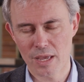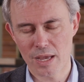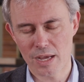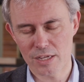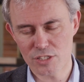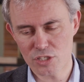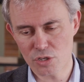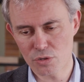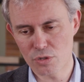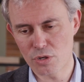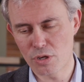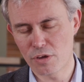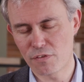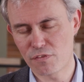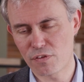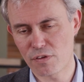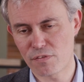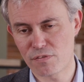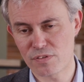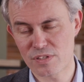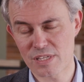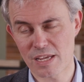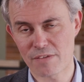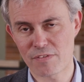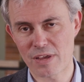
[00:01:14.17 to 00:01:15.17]
I don't know if
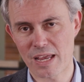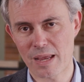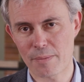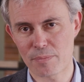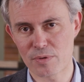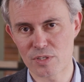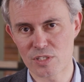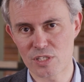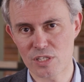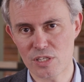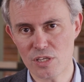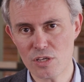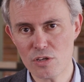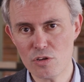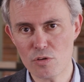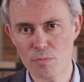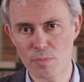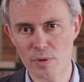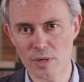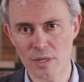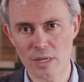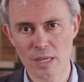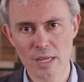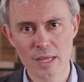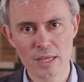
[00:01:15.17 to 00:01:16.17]
it's ever happened to you,
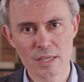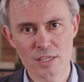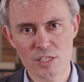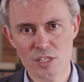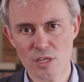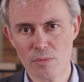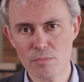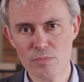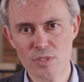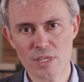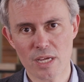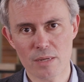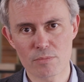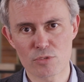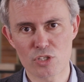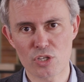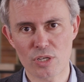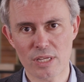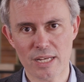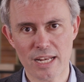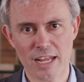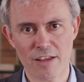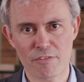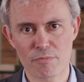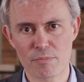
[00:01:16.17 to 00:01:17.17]
but sometimes you
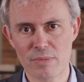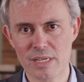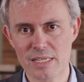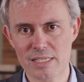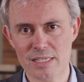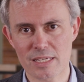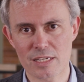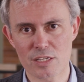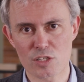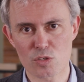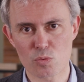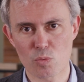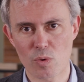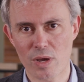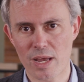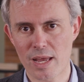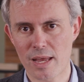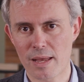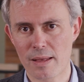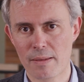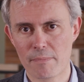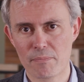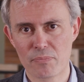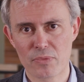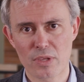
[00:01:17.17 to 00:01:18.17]
can have meetings
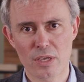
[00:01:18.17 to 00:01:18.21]
where